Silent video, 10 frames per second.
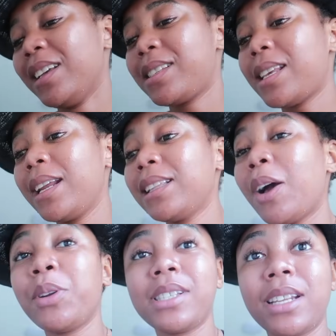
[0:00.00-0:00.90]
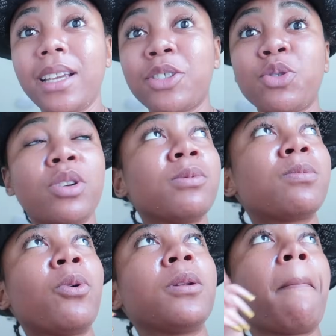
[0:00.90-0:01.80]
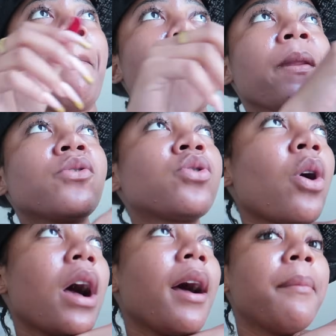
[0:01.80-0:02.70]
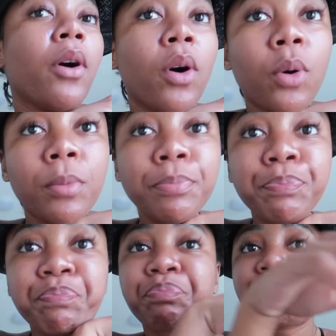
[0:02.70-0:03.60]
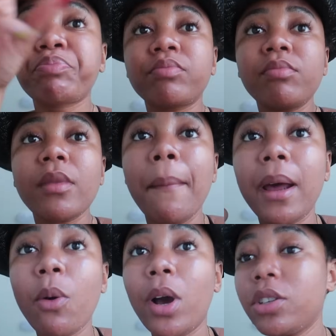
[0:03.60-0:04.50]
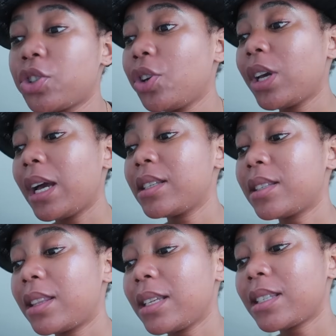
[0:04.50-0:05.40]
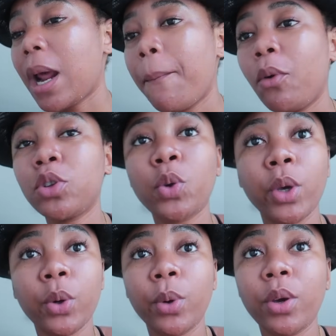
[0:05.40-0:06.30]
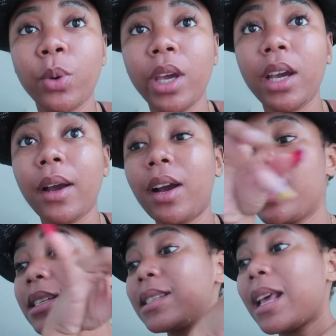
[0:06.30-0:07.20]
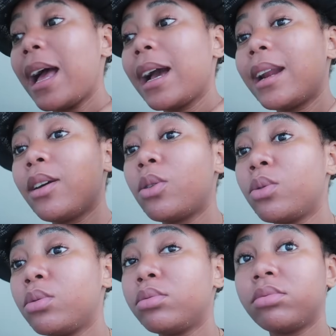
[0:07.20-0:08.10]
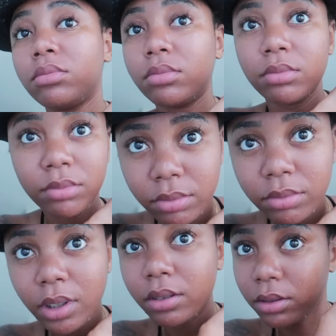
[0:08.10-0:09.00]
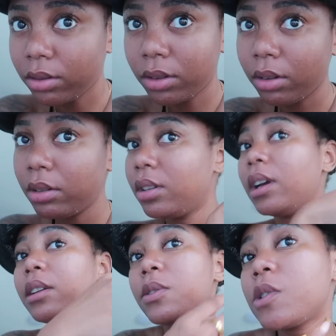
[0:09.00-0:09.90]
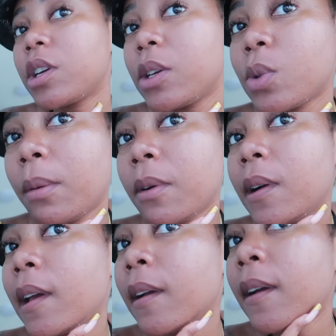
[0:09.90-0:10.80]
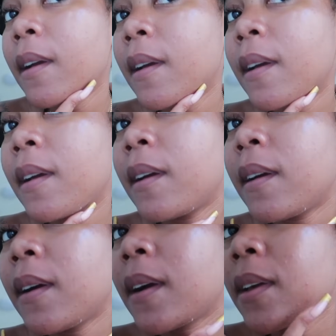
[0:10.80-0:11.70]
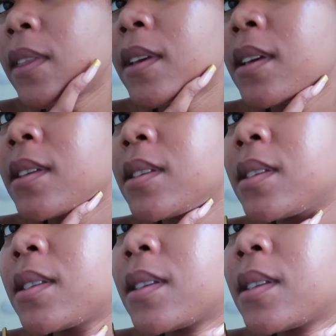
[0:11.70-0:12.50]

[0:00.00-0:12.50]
Sitting down is an extreme sport. So I'm home, but I want to show you guys the things that I bought quick, because I gotta go. You know, I told you guys where I'm going. Ugh, these.